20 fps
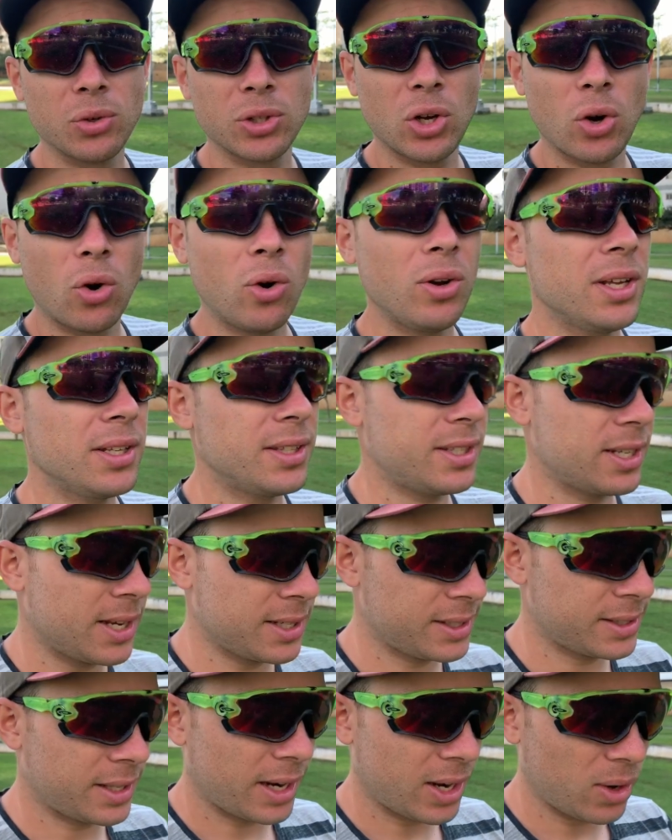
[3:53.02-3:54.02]
the only
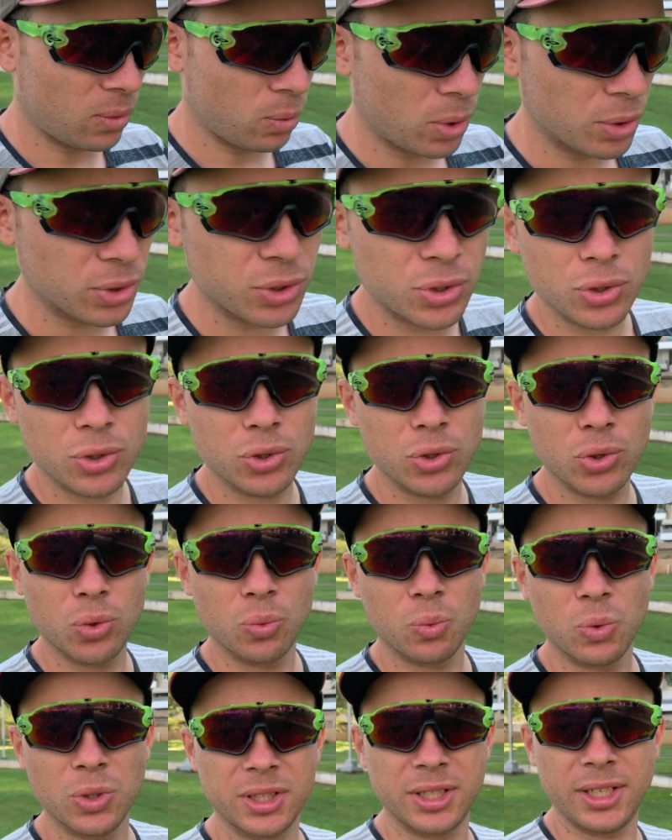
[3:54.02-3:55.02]
test that I want to do
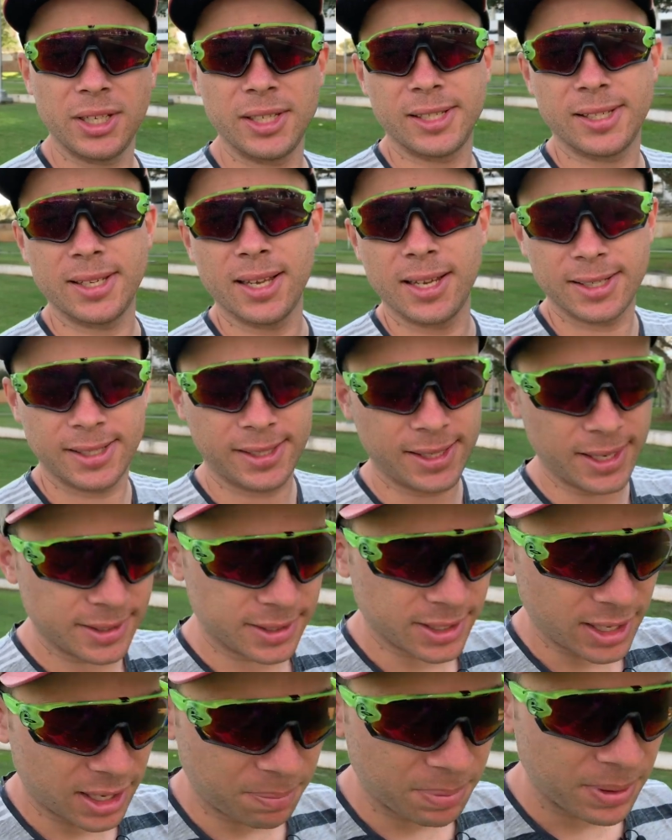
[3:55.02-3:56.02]
with this
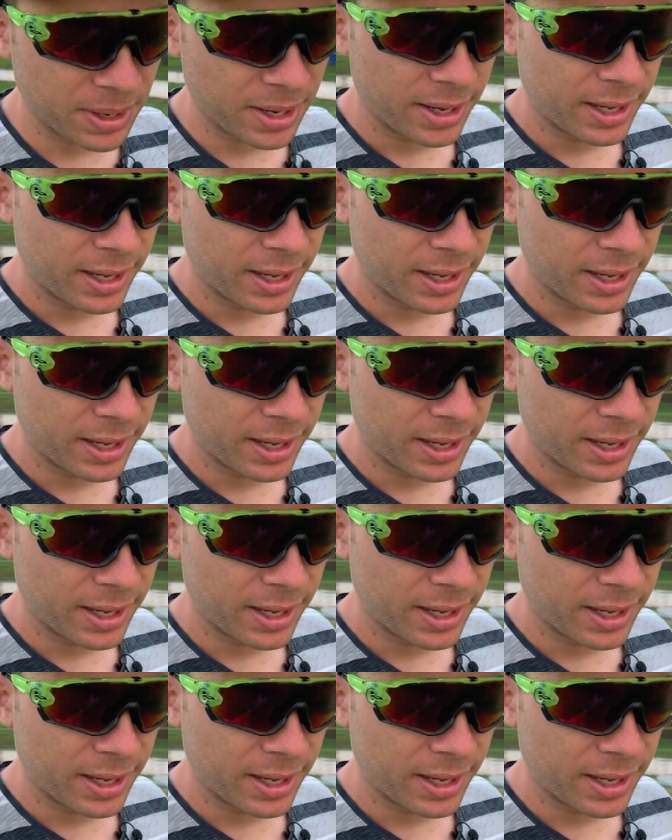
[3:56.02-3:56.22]
setup